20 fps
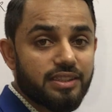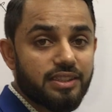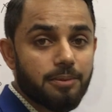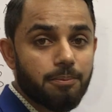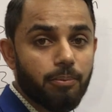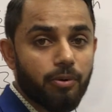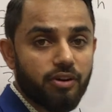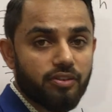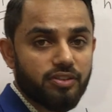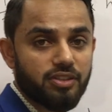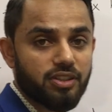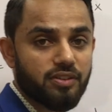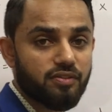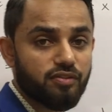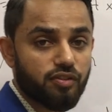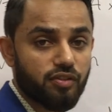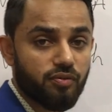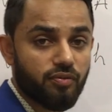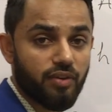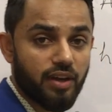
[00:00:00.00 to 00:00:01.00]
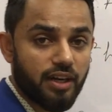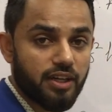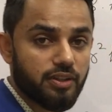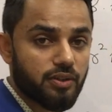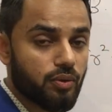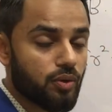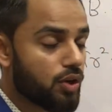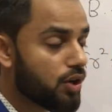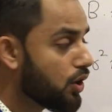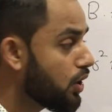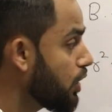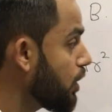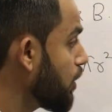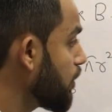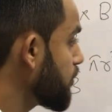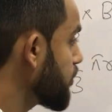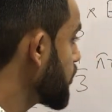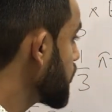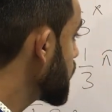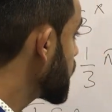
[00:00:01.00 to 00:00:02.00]
the positive value.
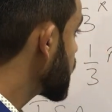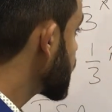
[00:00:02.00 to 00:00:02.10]
So you